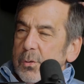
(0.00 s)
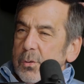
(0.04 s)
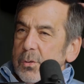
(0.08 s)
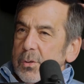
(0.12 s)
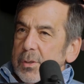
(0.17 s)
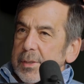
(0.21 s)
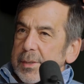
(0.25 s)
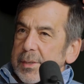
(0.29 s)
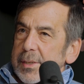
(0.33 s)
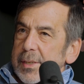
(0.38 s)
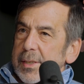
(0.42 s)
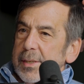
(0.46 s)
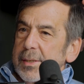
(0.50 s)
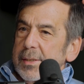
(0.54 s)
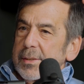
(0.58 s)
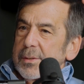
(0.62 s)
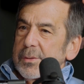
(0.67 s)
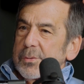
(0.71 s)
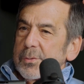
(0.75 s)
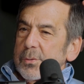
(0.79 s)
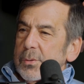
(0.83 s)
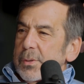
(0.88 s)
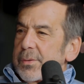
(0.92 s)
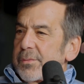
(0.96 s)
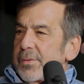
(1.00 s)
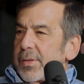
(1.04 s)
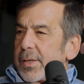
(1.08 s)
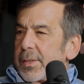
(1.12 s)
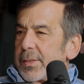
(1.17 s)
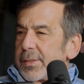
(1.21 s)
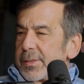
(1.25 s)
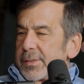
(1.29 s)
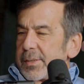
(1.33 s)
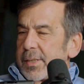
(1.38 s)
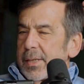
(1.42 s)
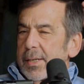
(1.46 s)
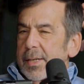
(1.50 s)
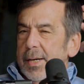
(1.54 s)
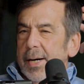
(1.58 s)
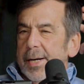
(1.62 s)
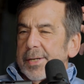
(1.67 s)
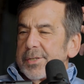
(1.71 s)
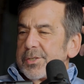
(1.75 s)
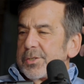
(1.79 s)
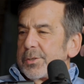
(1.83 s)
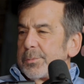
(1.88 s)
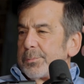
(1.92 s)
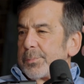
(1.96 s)
call it sort of the
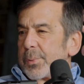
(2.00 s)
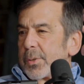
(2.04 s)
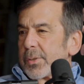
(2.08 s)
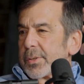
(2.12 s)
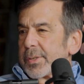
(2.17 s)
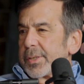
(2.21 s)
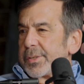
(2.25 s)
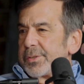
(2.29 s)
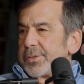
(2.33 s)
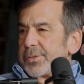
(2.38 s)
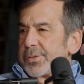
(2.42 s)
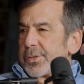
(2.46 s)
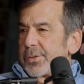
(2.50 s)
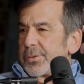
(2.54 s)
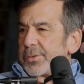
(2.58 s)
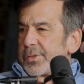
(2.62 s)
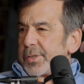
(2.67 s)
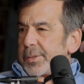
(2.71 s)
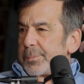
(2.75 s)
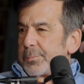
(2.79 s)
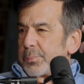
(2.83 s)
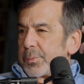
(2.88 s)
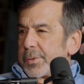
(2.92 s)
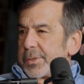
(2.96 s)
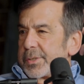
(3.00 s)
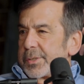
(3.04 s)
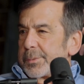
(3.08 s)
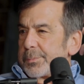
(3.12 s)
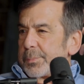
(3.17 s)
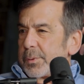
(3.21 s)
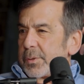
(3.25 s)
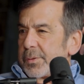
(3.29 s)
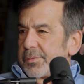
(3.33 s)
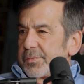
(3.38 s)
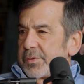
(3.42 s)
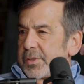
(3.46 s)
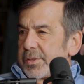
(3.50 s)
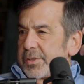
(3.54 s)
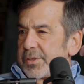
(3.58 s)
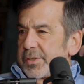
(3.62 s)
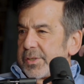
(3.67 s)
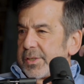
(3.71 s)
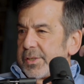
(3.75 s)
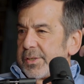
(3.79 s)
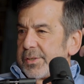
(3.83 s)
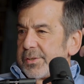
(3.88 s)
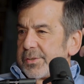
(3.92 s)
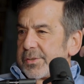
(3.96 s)
Heisenberg uncertainty principle of
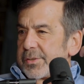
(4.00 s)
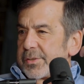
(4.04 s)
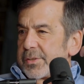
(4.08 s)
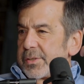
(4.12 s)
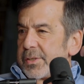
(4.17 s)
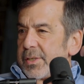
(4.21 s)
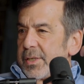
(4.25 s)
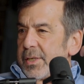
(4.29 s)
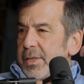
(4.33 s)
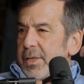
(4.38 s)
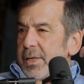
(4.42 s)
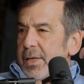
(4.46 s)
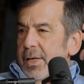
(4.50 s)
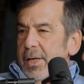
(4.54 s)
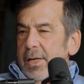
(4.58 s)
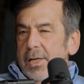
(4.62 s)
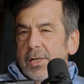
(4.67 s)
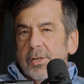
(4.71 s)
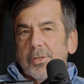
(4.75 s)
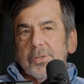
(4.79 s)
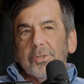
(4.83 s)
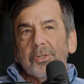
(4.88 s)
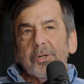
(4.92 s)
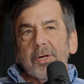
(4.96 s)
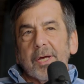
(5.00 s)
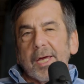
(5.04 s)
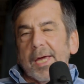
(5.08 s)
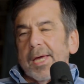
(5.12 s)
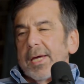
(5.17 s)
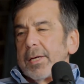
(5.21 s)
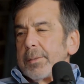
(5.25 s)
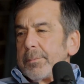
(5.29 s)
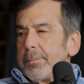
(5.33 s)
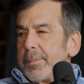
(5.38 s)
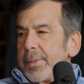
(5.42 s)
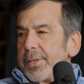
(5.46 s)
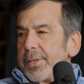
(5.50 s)
disease, because you can't